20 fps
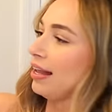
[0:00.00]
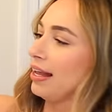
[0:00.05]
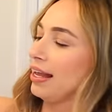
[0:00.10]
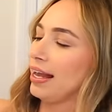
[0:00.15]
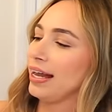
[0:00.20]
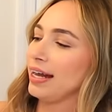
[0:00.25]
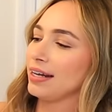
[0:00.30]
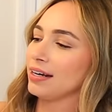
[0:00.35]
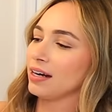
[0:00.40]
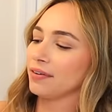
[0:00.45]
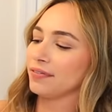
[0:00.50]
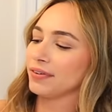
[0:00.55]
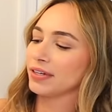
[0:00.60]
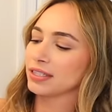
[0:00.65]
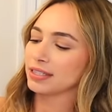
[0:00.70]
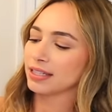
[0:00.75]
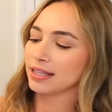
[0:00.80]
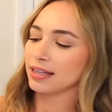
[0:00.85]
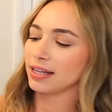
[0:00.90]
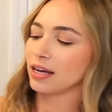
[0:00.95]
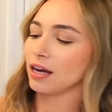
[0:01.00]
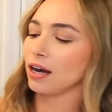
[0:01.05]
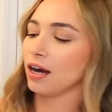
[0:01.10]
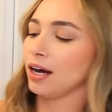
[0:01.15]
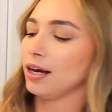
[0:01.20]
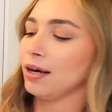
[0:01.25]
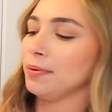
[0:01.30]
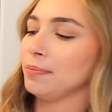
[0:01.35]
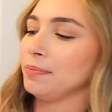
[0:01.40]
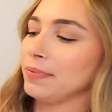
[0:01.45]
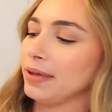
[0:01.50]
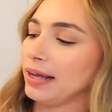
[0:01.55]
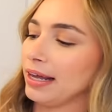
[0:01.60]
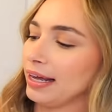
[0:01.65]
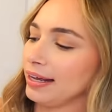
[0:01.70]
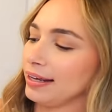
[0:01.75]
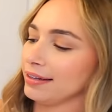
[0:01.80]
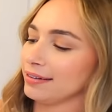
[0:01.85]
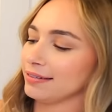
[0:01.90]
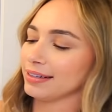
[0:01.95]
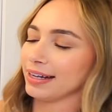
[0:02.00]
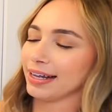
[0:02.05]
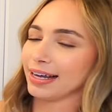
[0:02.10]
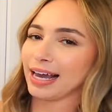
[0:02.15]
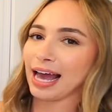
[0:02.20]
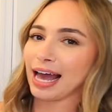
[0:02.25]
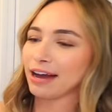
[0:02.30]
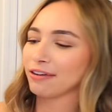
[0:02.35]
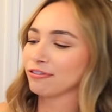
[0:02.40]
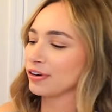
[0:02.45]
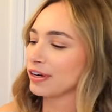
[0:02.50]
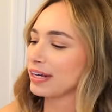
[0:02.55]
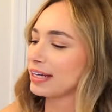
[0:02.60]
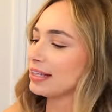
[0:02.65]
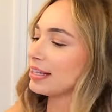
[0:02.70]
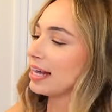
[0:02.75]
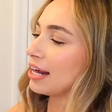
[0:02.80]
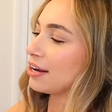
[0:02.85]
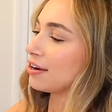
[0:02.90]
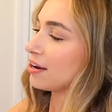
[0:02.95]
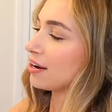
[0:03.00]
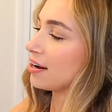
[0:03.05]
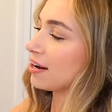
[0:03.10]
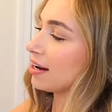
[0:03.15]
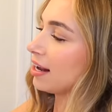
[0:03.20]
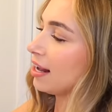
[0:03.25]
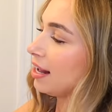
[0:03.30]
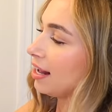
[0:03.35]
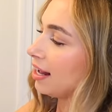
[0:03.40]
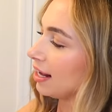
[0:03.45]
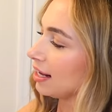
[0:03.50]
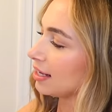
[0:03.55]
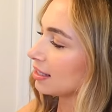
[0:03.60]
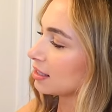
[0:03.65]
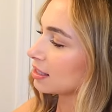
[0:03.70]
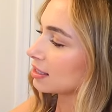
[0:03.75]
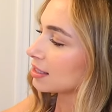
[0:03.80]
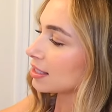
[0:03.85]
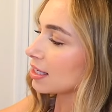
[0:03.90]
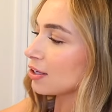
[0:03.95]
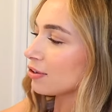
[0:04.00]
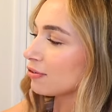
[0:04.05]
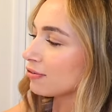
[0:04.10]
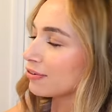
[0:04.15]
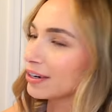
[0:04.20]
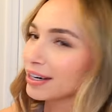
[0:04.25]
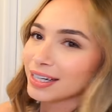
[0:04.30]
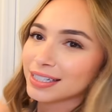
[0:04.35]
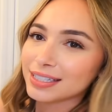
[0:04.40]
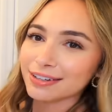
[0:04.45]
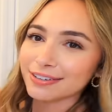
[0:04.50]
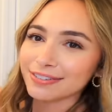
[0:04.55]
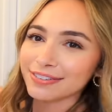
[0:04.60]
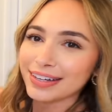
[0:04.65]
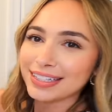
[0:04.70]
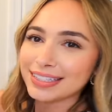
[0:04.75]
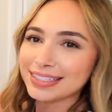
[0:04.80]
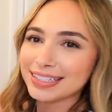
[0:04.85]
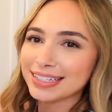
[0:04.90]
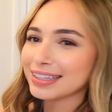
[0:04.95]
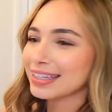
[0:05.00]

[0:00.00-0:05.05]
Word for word: and obviously they come in like every letter. It's silver, it's a fancy